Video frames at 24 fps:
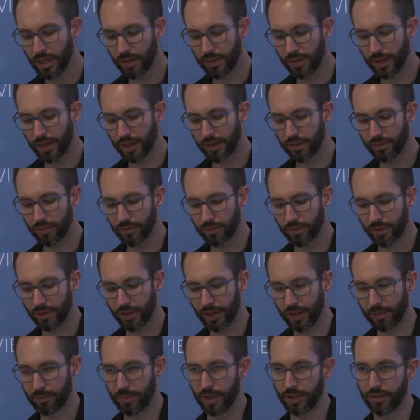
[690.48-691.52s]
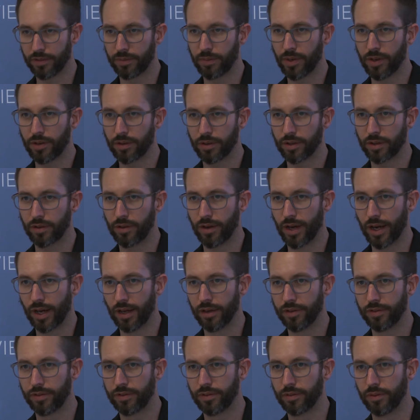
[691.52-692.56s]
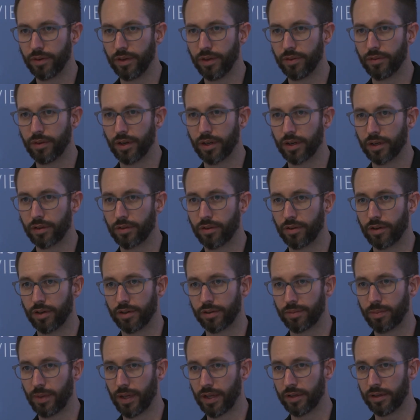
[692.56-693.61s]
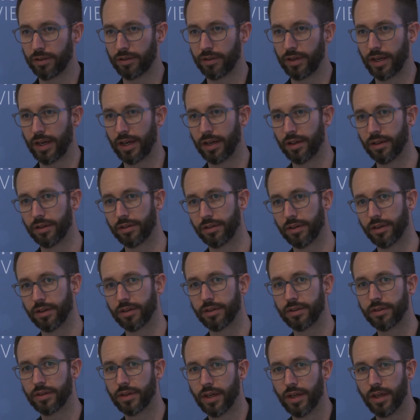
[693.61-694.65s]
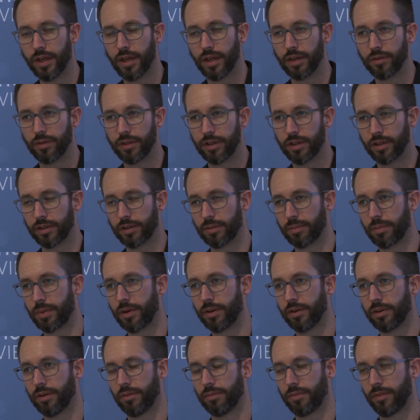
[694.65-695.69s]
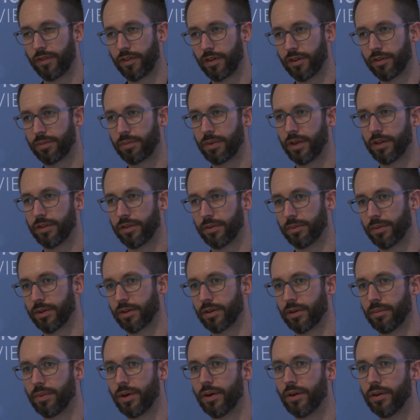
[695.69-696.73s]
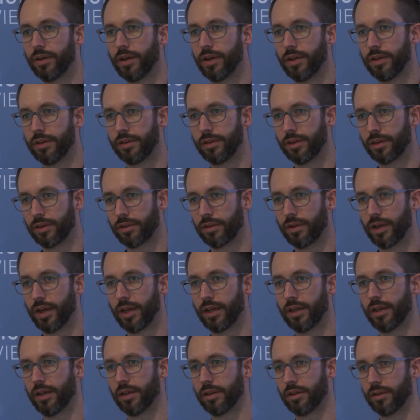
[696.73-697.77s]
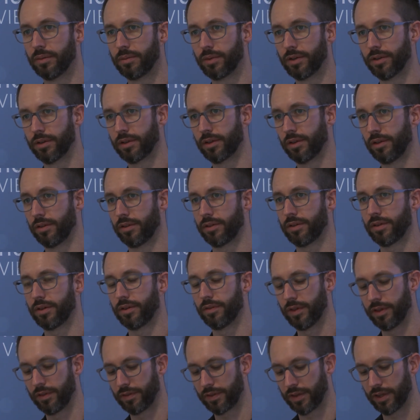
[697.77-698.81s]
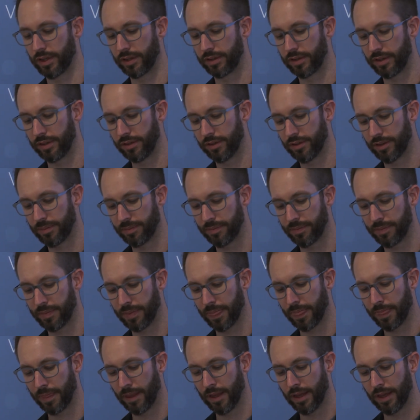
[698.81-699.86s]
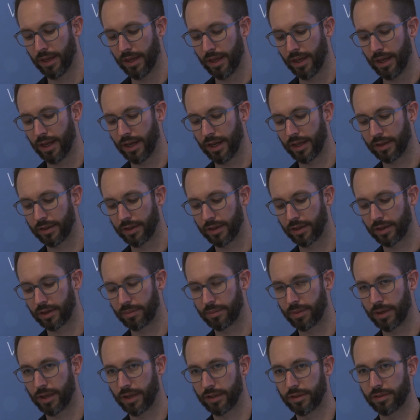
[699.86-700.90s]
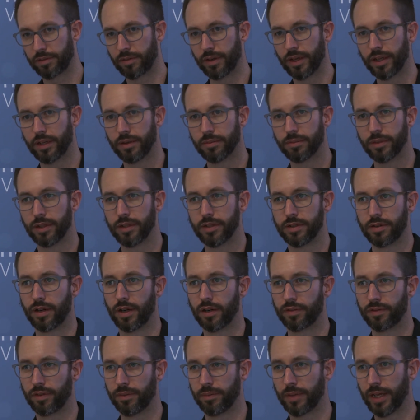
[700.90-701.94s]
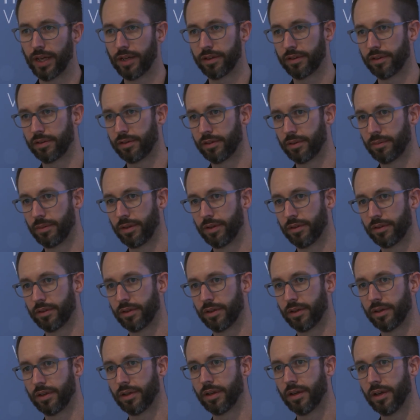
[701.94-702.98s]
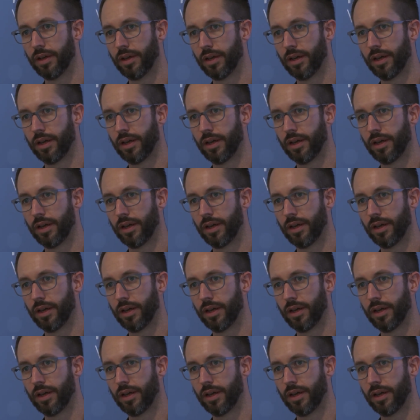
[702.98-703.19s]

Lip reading: Then with that much smaller graph, we run a correspondence analysis, and we take the first principal component to create a liberal conservative continuum. And then our bots randomly draw from that distribution,